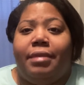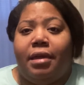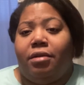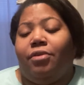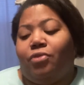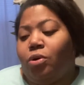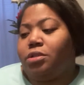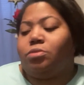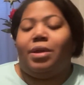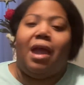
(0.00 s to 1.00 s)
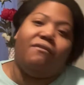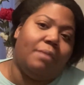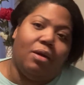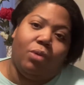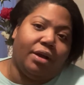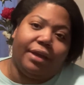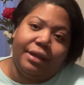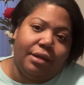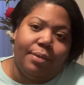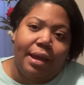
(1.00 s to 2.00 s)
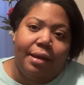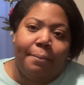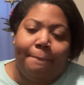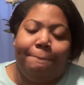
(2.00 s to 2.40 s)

then of course we have them at work anyway.